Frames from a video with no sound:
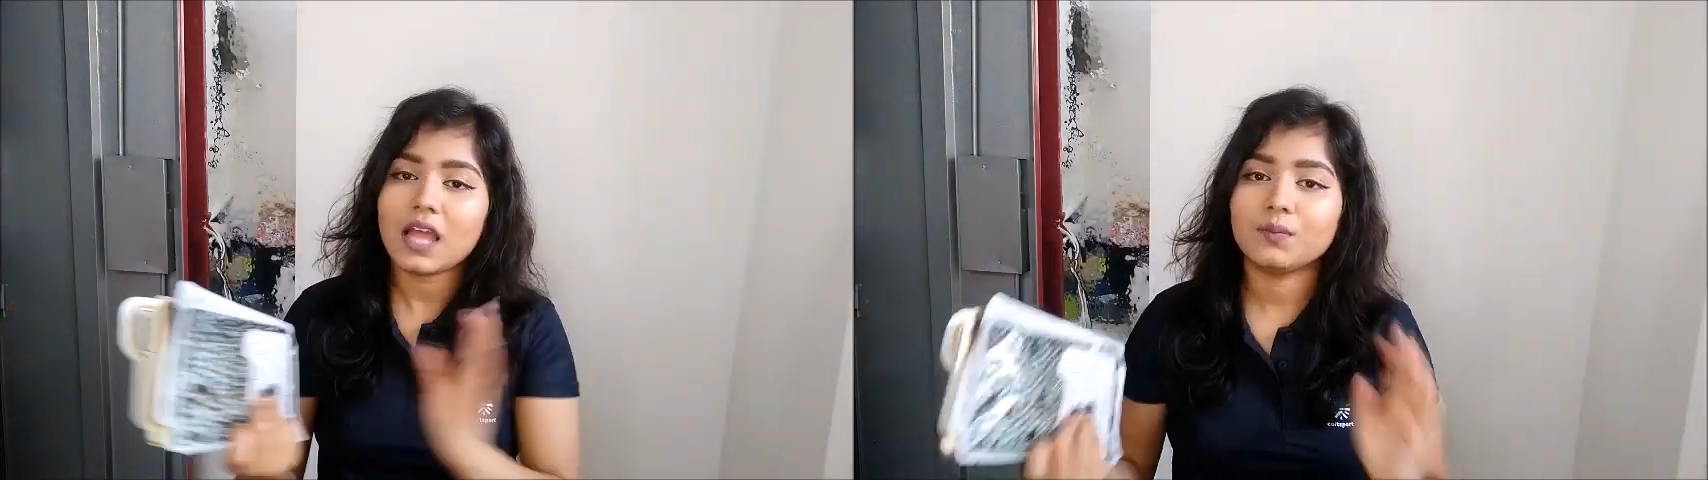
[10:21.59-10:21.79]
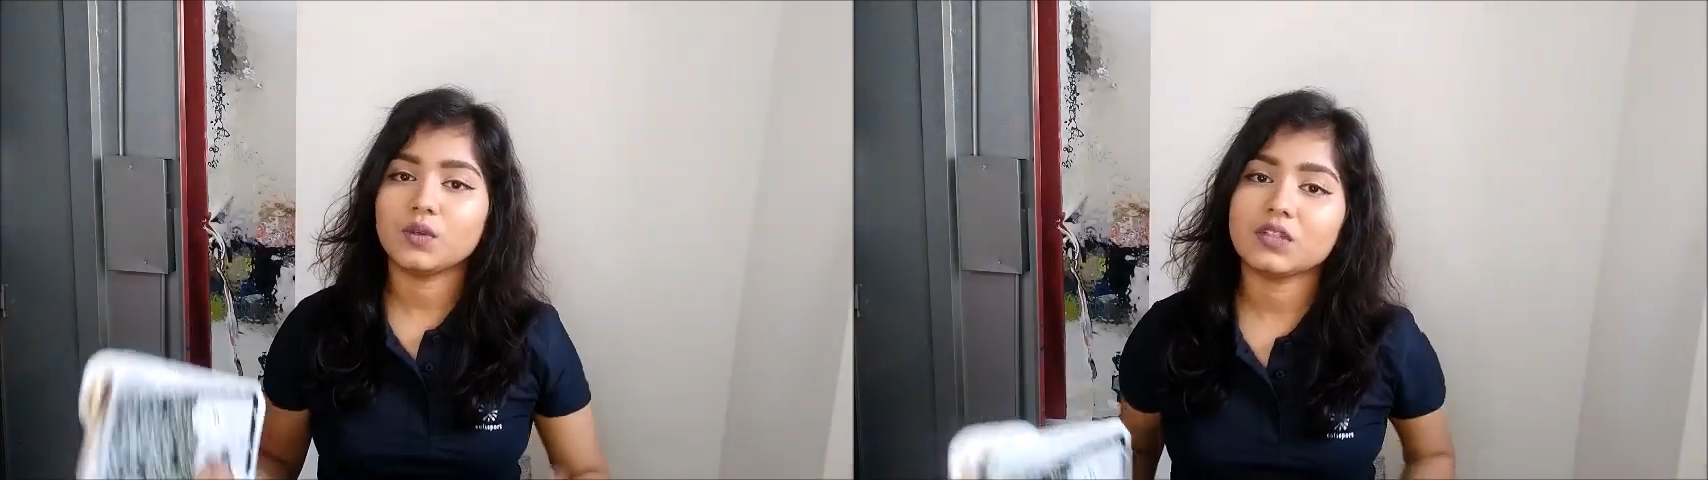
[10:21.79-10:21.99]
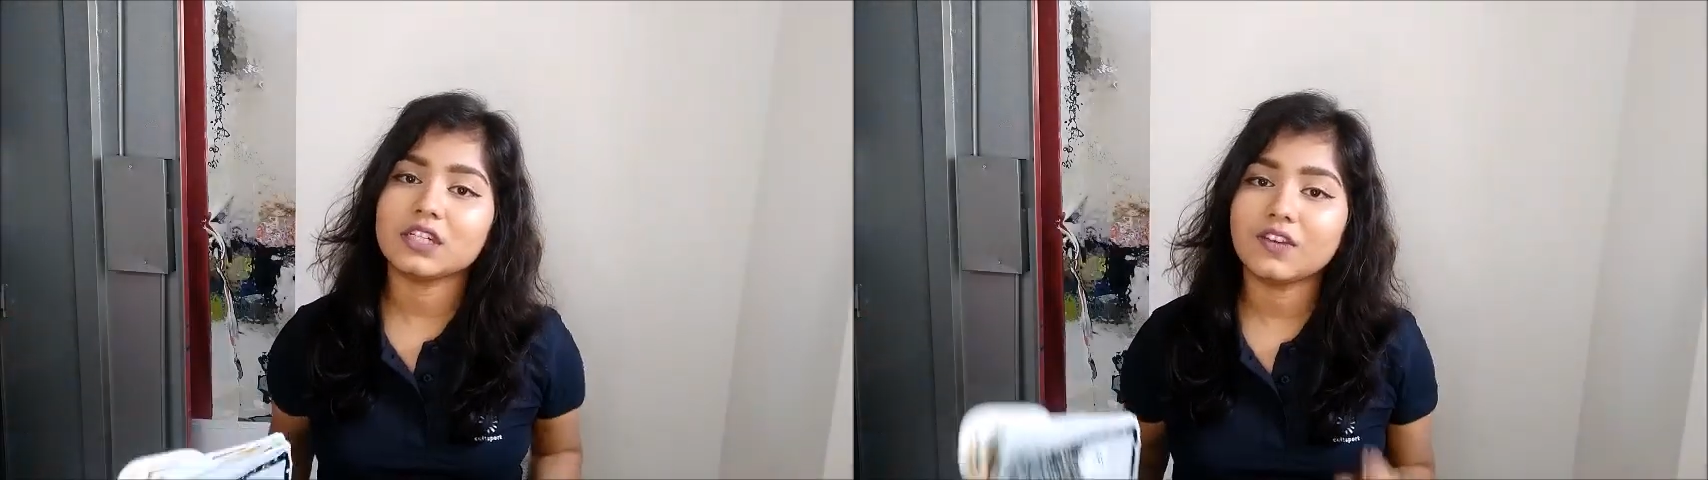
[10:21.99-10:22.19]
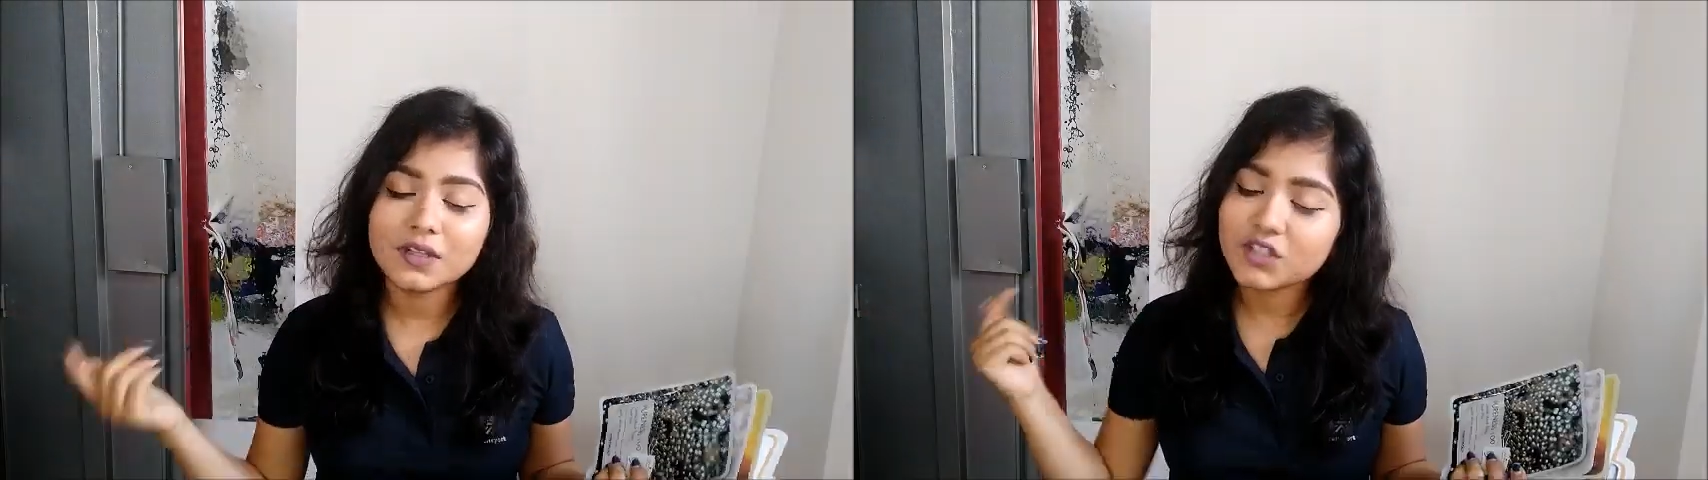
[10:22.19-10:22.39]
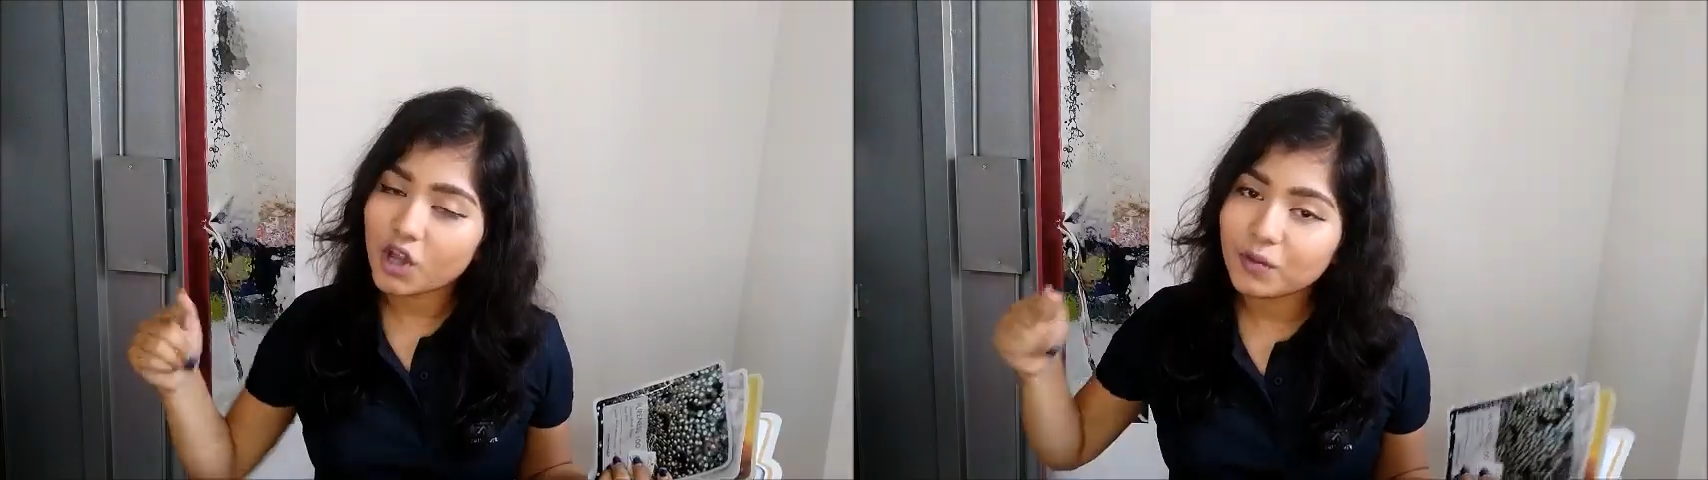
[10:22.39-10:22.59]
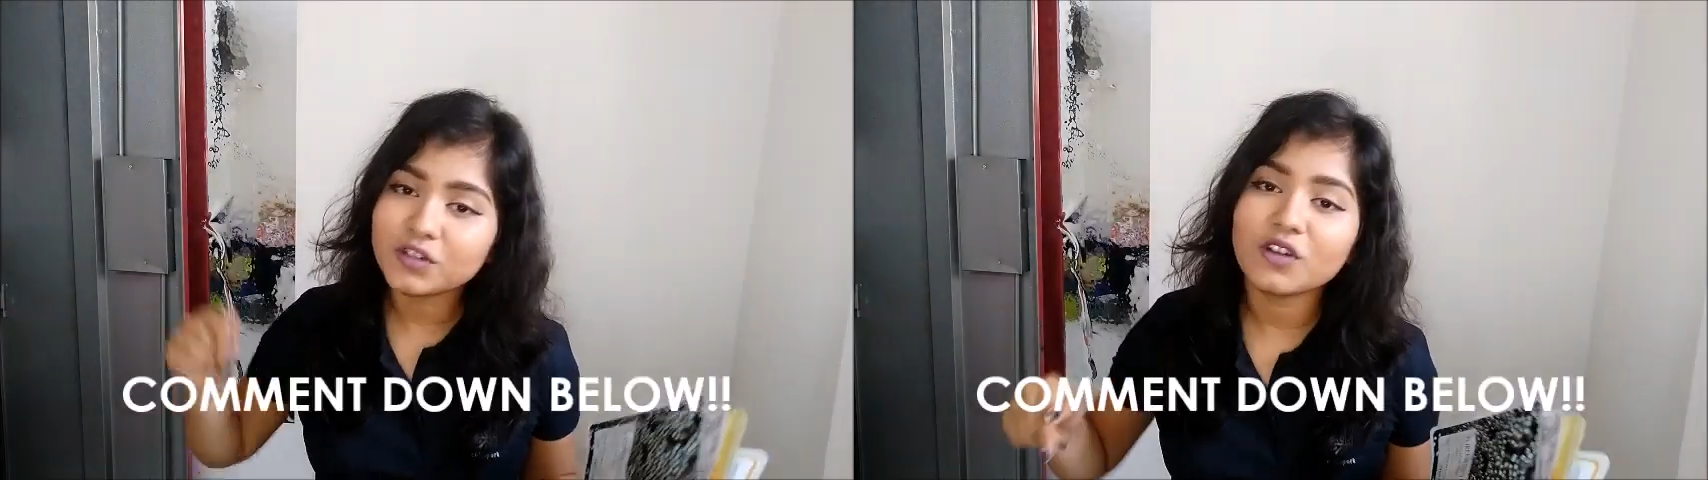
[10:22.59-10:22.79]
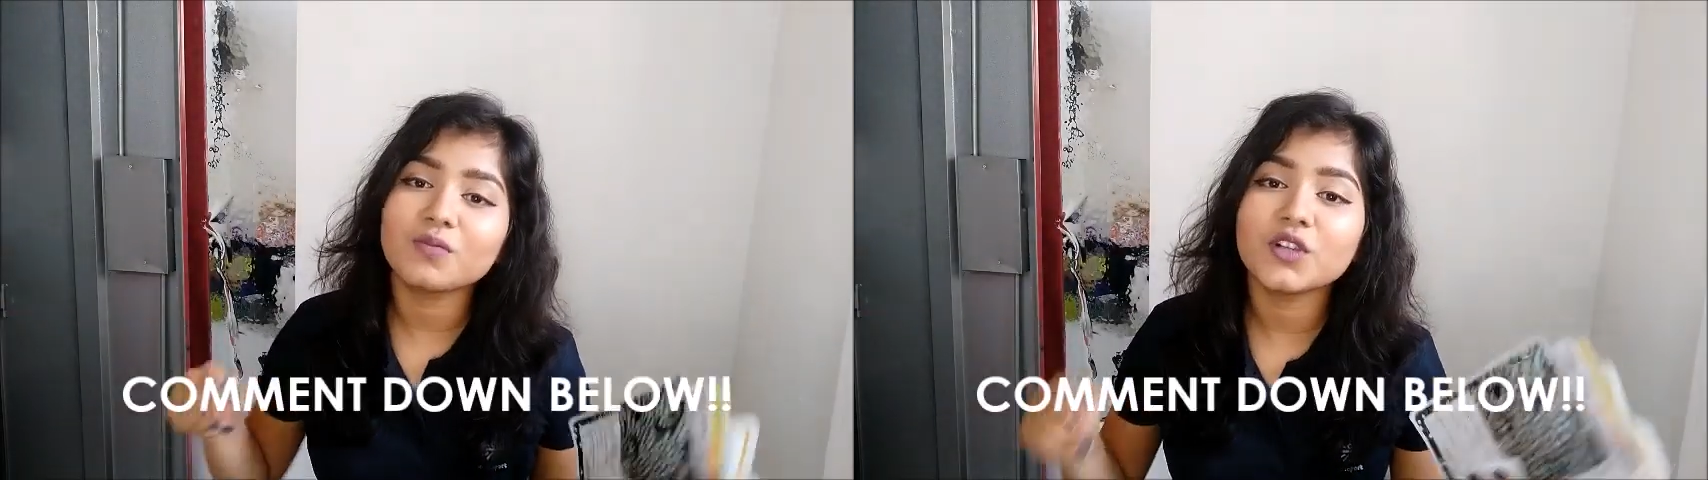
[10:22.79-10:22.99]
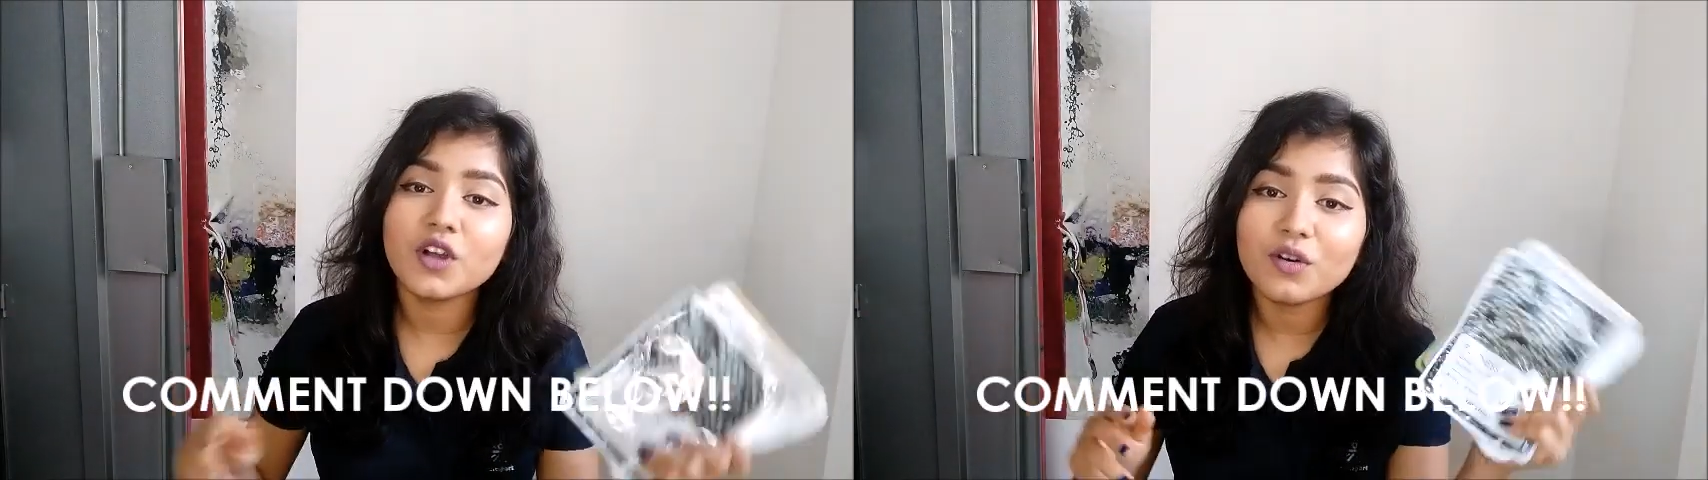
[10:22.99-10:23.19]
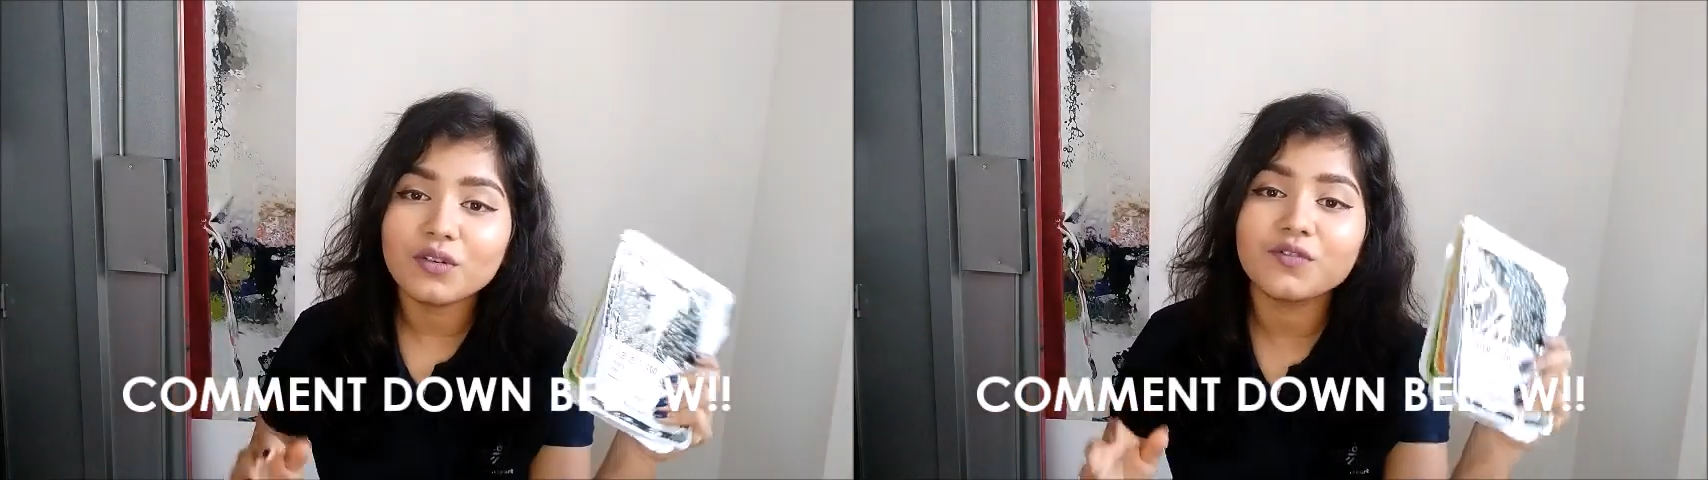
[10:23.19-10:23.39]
and post it. If you comment down below